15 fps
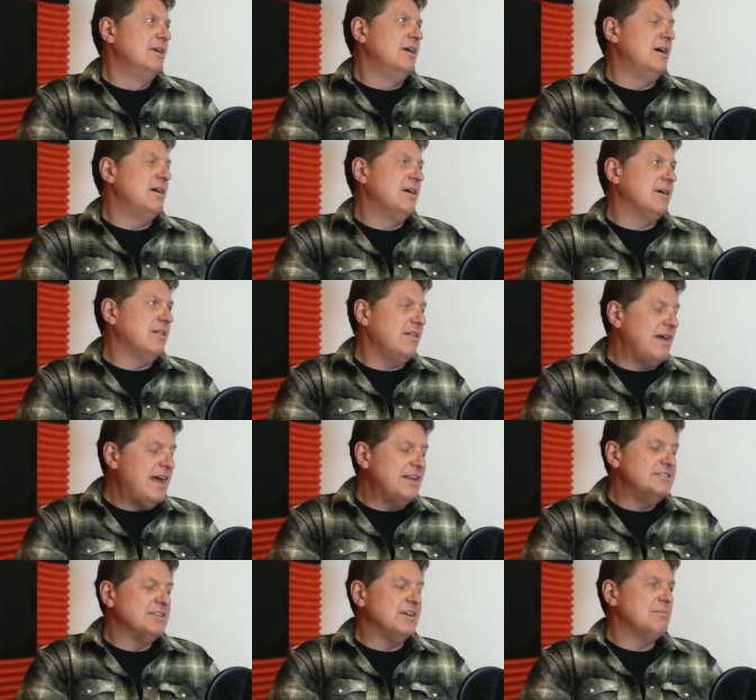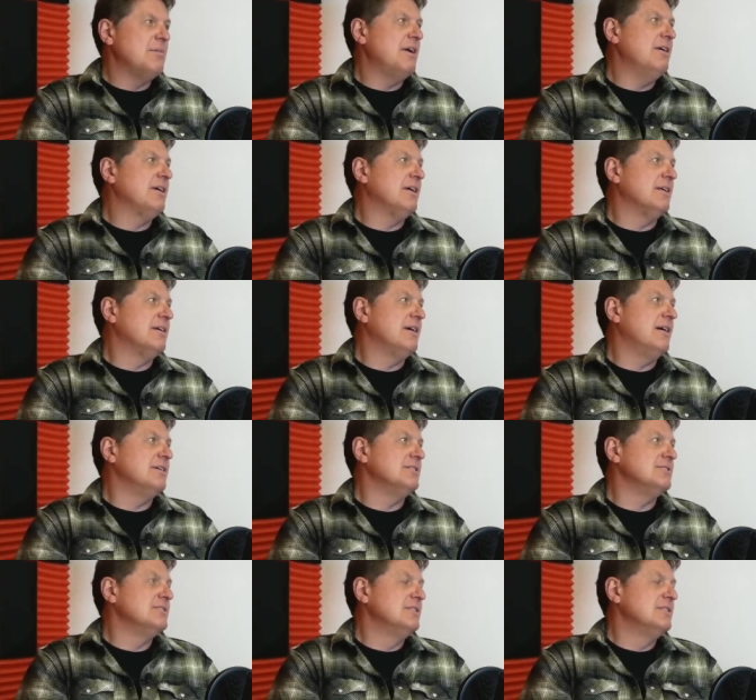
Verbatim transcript: Uh, classic American cars,